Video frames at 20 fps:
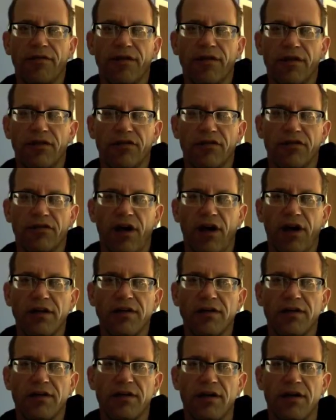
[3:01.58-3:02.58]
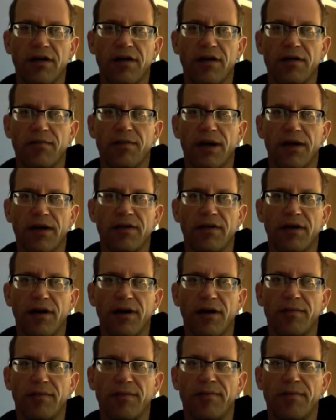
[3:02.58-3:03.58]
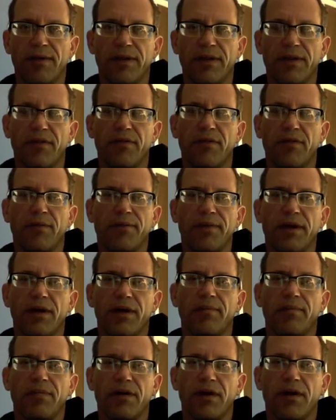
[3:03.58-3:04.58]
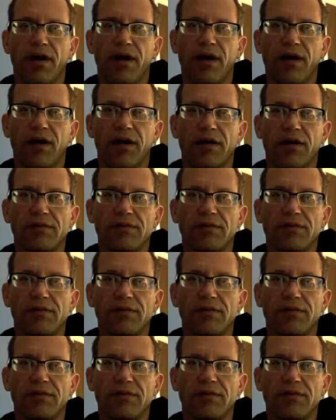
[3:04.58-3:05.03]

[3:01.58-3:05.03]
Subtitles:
this site, but there will be a blog